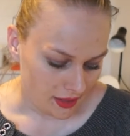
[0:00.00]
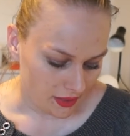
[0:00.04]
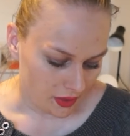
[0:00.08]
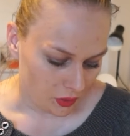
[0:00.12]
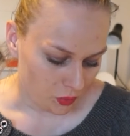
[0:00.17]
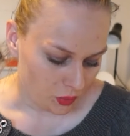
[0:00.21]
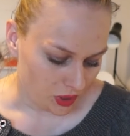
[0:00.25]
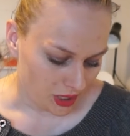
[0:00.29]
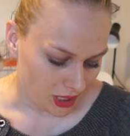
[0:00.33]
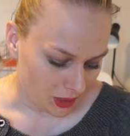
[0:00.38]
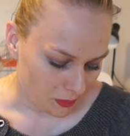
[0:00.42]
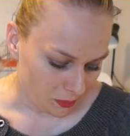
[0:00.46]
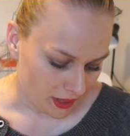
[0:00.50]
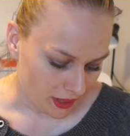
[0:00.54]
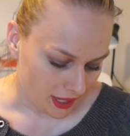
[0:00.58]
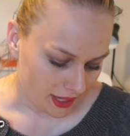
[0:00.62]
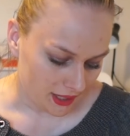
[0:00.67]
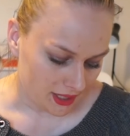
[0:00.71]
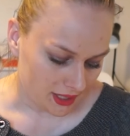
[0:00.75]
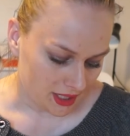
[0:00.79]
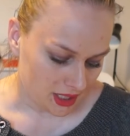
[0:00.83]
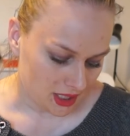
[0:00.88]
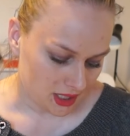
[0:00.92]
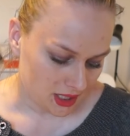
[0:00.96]
Then we got
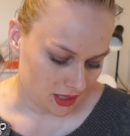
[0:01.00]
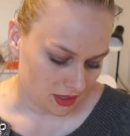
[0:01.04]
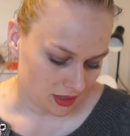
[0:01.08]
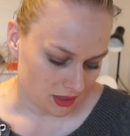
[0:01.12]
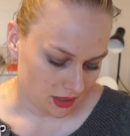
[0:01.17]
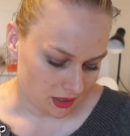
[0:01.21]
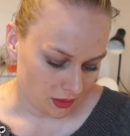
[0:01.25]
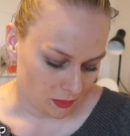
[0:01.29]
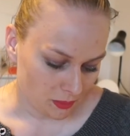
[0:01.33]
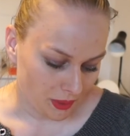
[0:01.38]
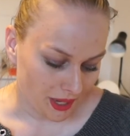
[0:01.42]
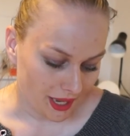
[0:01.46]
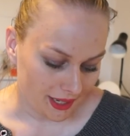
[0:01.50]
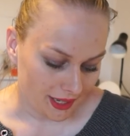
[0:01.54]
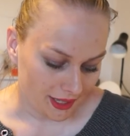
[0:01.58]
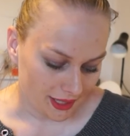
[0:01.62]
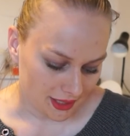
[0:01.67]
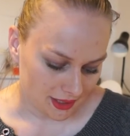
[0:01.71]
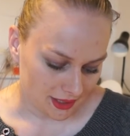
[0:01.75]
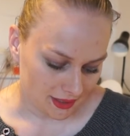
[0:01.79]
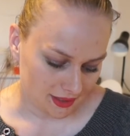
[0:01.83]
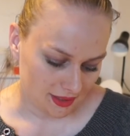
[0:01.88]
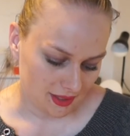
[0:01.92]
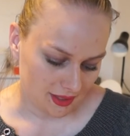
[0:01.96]
Panax,
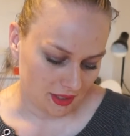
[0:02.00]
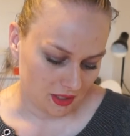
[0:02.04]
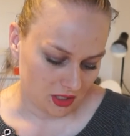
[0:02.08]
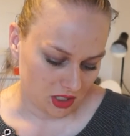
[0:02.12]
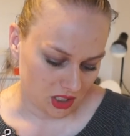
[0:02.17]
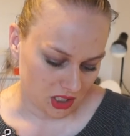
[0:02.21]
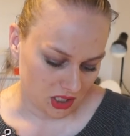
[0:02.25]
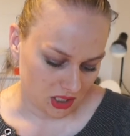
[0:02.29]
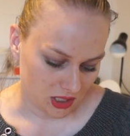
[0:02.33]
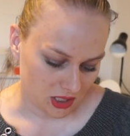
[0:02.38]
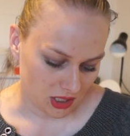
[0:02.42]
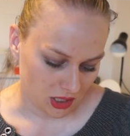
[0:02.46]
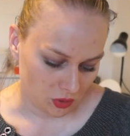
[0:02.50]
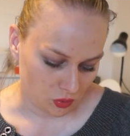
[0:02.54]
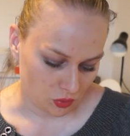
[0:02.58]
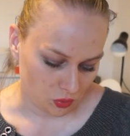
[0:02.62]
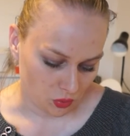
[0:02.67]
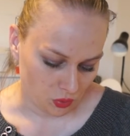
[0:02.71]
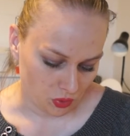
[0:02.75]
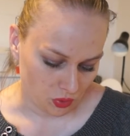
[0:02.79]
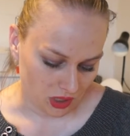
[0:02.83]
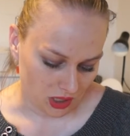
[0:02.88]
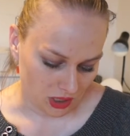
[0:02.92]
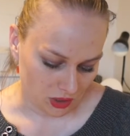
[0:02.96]
Panax ginseng
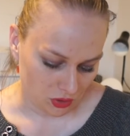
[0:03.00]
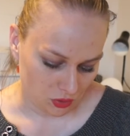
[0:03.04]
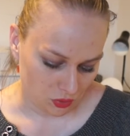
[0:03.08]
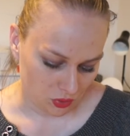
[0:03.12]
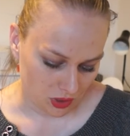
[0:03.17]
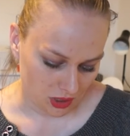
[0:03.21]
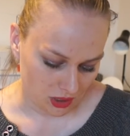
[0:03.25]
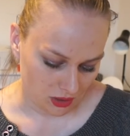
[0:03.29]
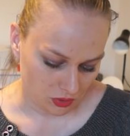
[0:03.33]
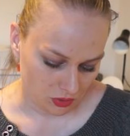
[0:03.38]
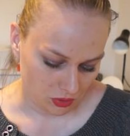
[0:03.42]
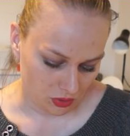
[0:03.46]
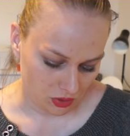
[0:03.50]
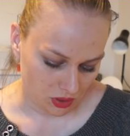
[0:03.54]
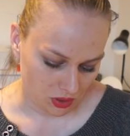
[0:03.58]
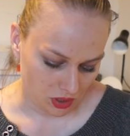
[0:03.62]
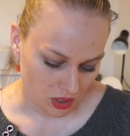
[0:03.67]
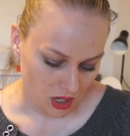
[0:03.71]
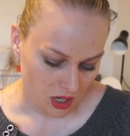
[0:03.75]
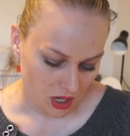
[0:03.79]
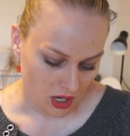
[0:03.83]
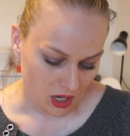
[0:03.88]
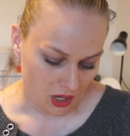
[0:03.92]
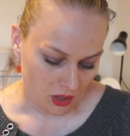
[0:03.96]
root extract,
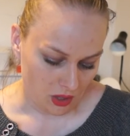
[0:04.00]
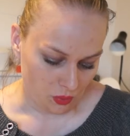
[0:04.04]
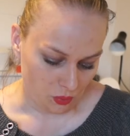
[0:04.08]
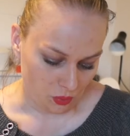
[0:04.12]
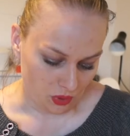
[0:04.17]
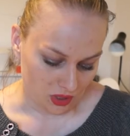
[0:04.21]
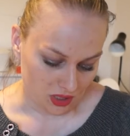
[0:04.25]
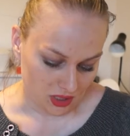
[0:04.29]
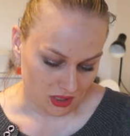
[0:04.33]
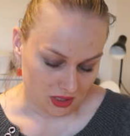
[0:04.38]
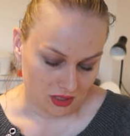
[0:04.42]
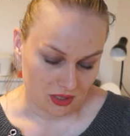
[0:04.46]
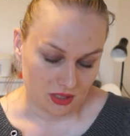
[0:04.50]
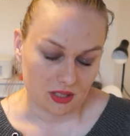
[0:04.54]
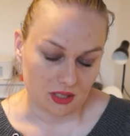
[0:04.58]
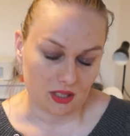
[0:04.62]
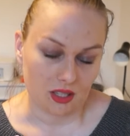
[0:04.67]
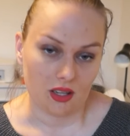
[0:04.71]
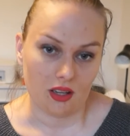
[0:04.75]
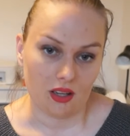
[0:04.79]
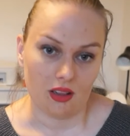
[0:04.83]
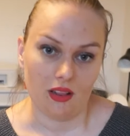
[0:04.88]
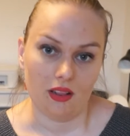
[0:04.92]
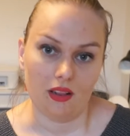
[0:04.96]
which
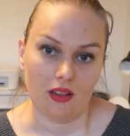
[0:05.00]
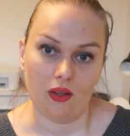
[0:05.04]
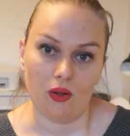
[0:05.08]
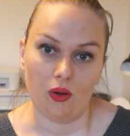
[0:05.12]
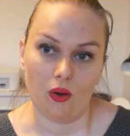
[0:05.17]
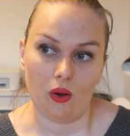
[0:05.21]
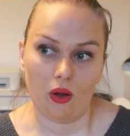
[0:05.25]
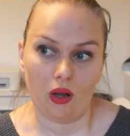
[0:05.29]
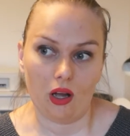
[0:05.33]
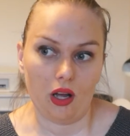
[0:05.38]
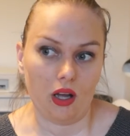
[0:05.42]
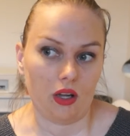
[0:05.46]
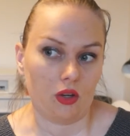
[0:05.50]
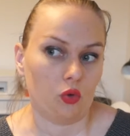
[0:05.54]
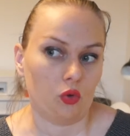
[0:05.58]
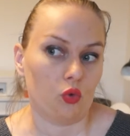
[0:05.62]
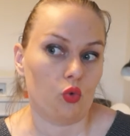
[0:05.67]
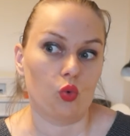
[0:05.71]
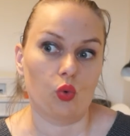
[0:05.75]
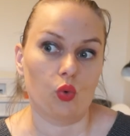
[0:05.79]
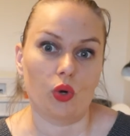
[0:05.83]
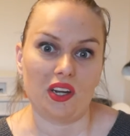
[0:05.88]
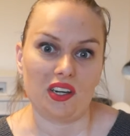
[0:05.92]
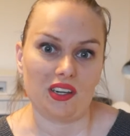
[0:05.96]
is a
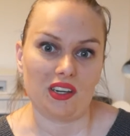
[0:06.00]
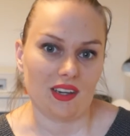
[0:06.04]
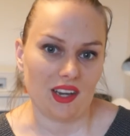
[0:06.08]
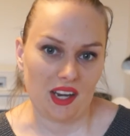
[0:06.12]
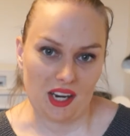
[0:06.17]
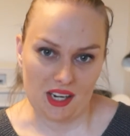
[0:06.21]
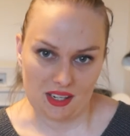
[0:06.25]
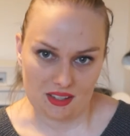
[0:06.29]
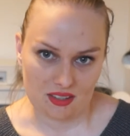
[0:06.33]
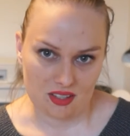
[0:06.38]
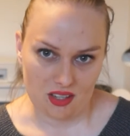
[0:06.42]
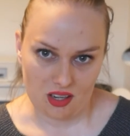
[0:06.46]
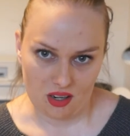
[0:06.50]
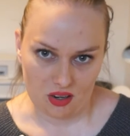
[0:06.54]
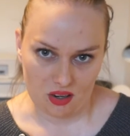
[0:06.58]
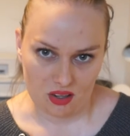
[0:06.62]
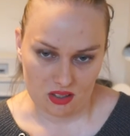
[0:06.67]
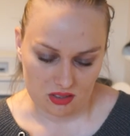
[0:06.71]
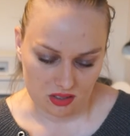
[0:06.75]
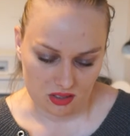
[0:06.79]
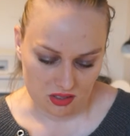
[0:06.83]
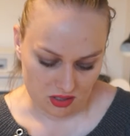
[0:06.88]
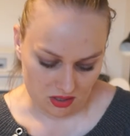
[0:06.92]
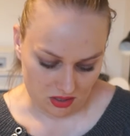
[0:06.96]
great
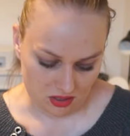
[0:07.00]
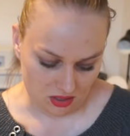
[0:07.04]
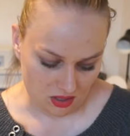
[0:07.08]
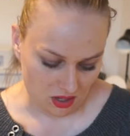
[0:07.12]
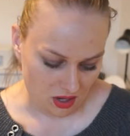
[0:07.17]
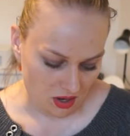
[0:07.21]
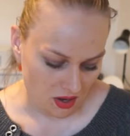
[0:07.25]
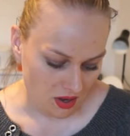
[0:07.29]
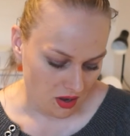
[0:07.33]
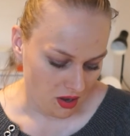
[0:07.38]
antioxidant